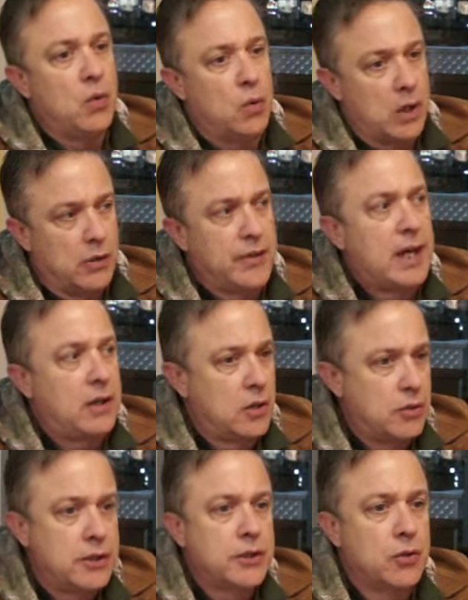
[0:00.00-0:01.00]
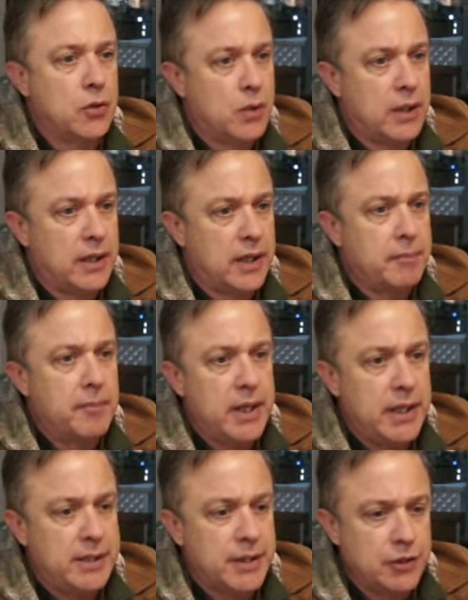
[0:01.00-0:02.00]
Well, that goes through a
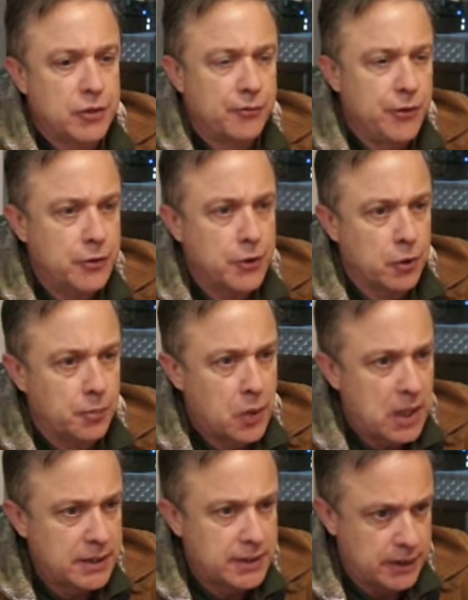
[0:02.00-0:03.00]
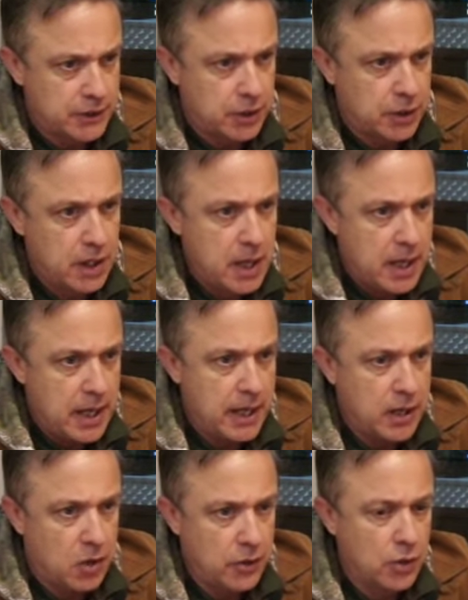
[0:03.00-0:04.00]
mini centrifugal processor,
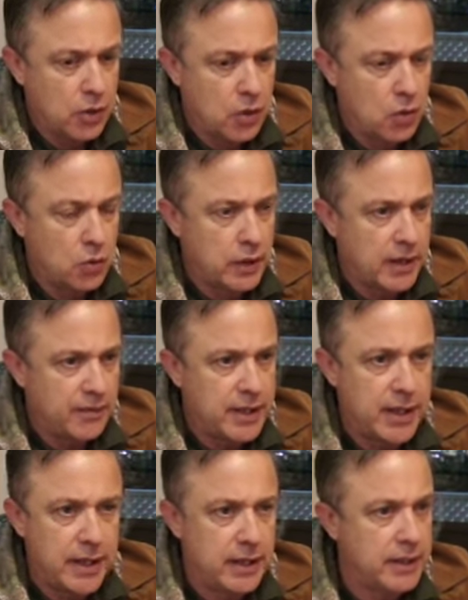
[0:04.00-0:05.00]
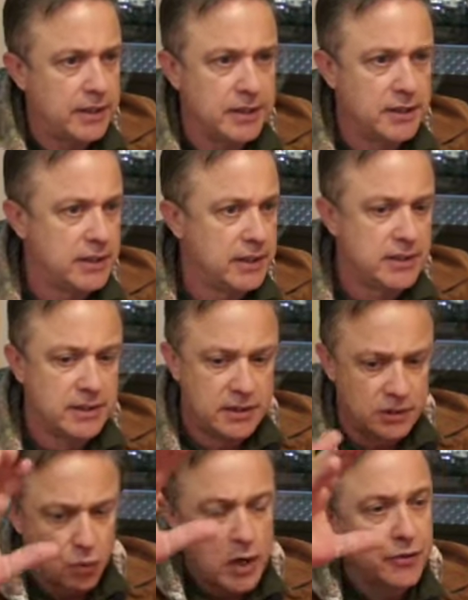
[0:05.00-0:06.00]
and all your gold and everything
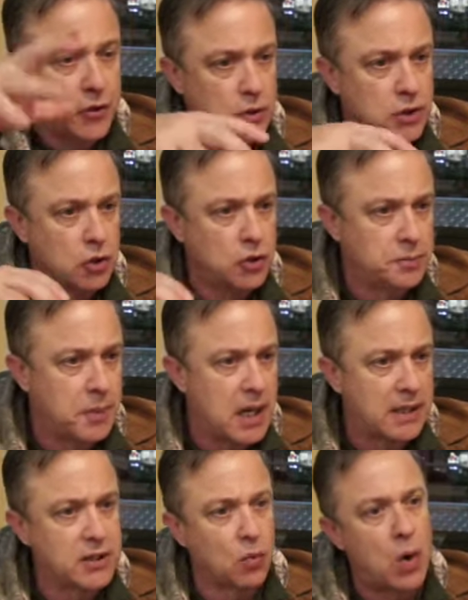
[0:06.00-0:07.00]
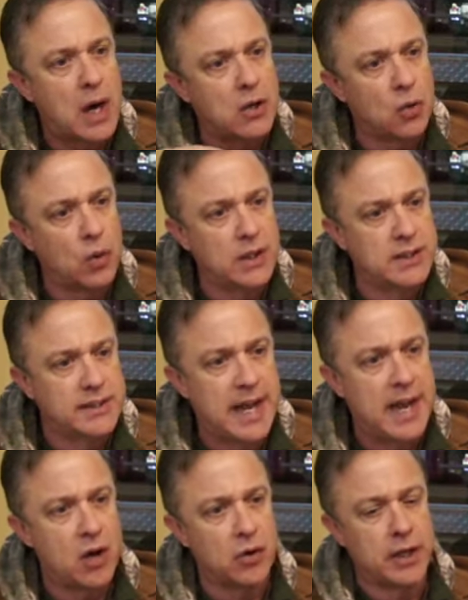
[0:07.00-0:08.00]
is run through a sluice box. The water runs
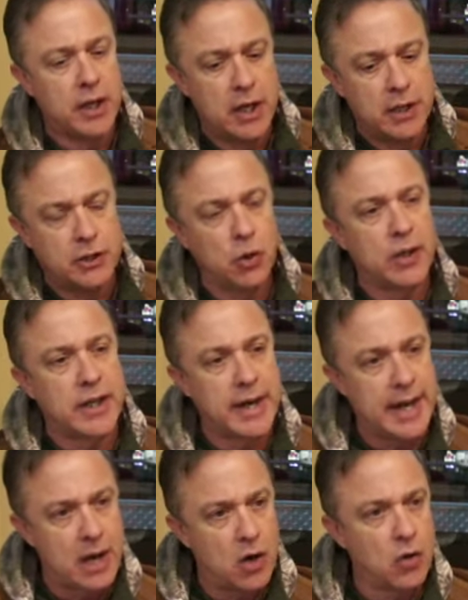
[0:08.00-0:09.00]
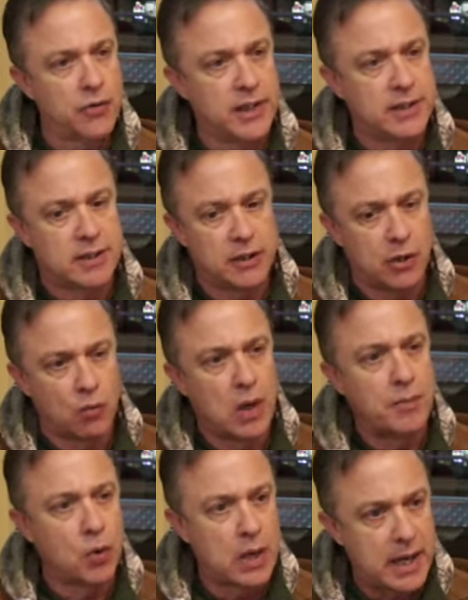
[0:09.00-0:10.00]
down to a canal that's
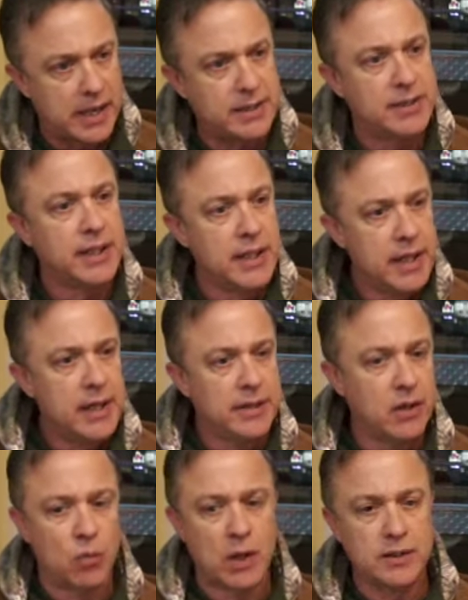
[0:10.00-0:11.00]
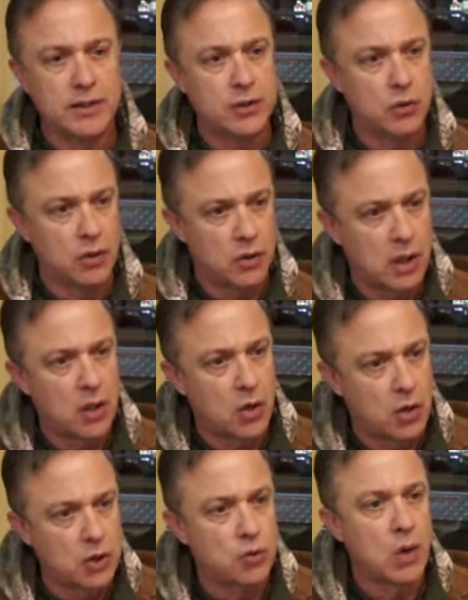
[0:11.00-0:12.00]
rubberized, that runs to a
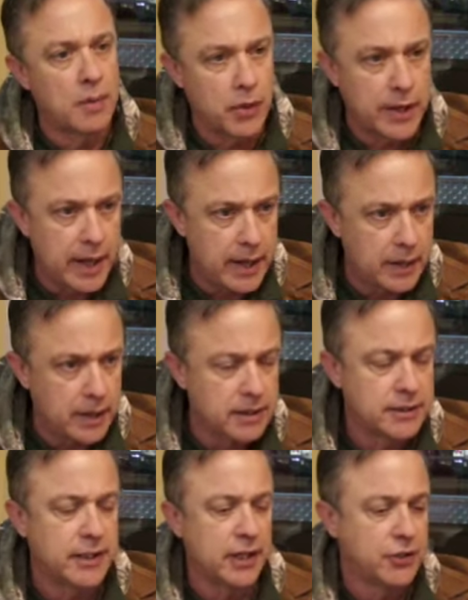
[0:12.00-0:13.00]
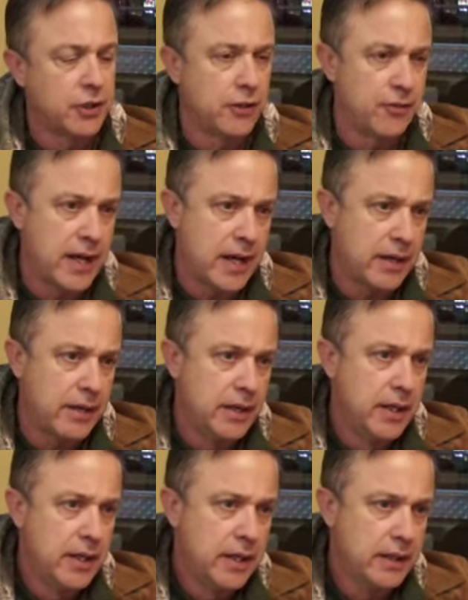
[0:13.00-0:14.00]
large rubber tank. A section of that
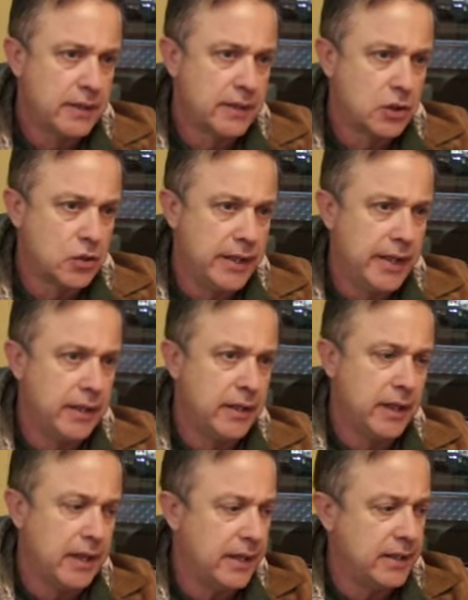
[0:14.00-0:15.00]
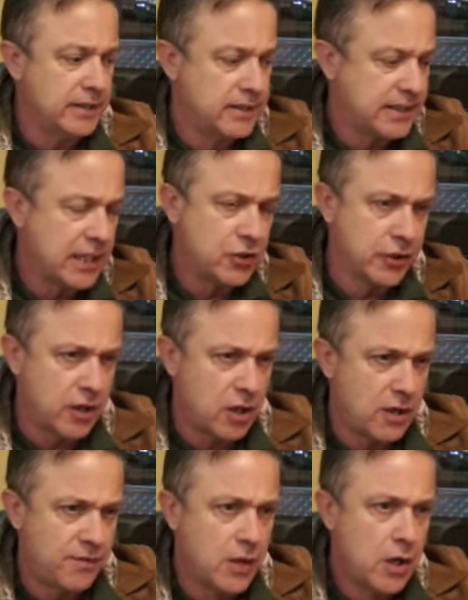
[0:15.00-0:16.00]
is cleaned and is sectioned
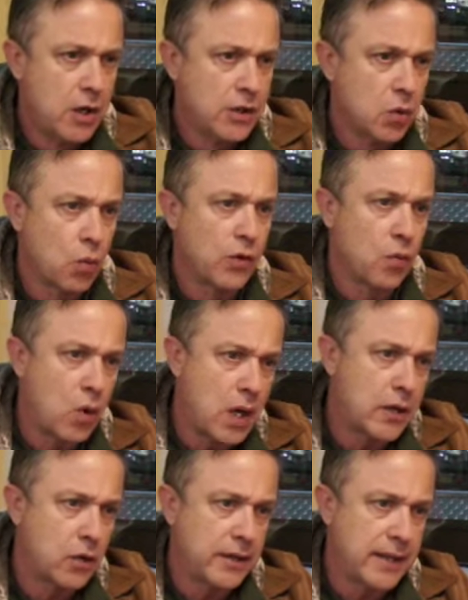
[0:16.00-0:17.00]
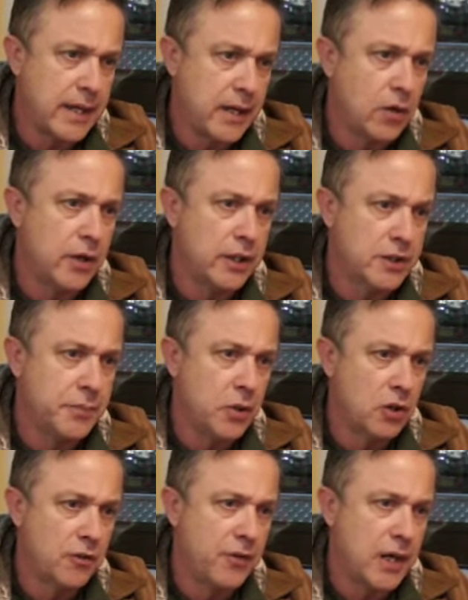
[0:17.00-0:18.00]
off to where the water in that area is
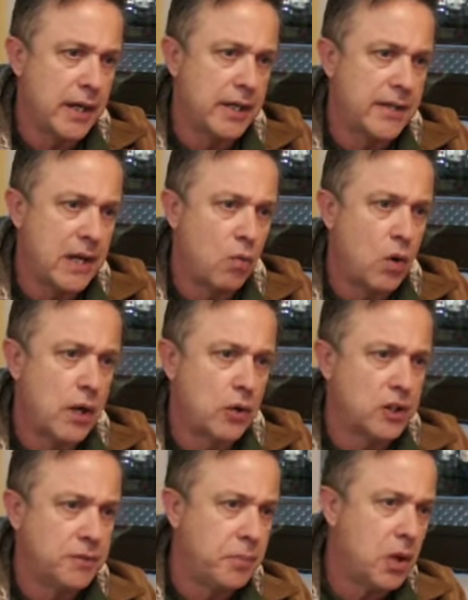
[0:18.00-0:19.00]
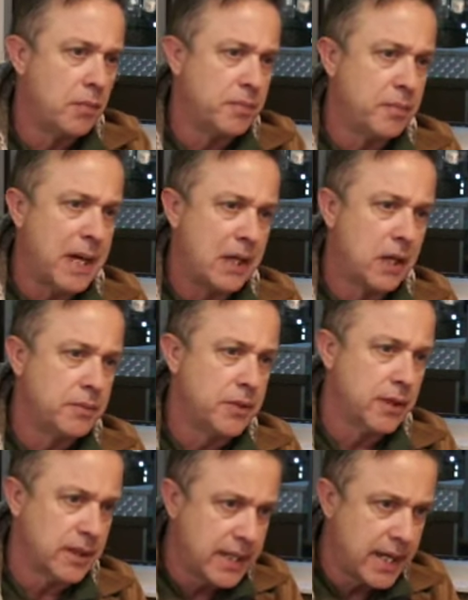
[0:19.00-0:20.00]
purified. That water is pumped back up to
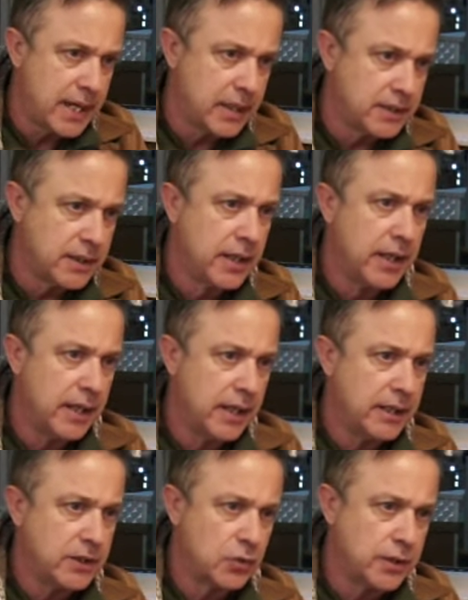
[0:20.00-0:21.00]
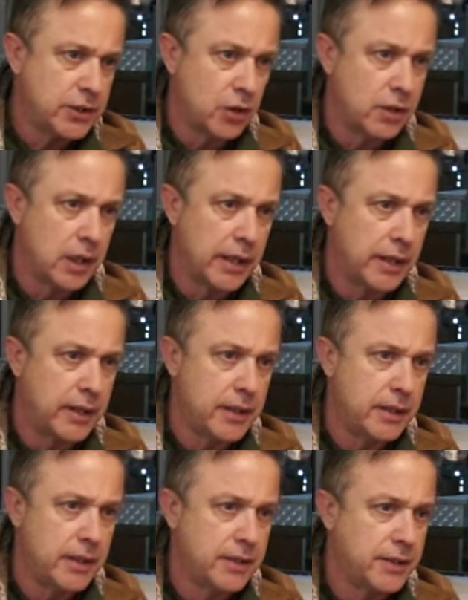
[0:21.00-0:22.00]
the tanks and it's recirculated.
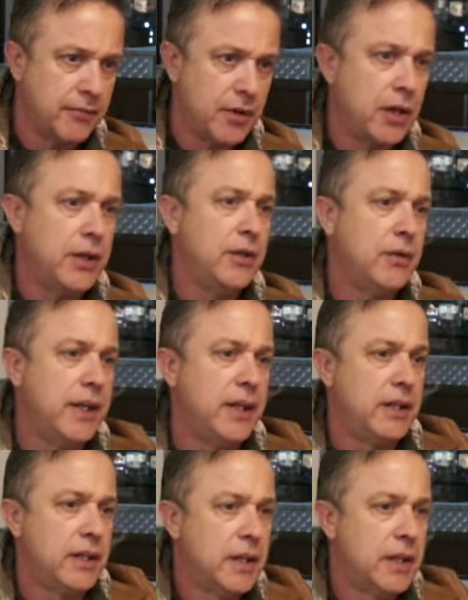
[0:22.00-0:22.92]
It's a very unique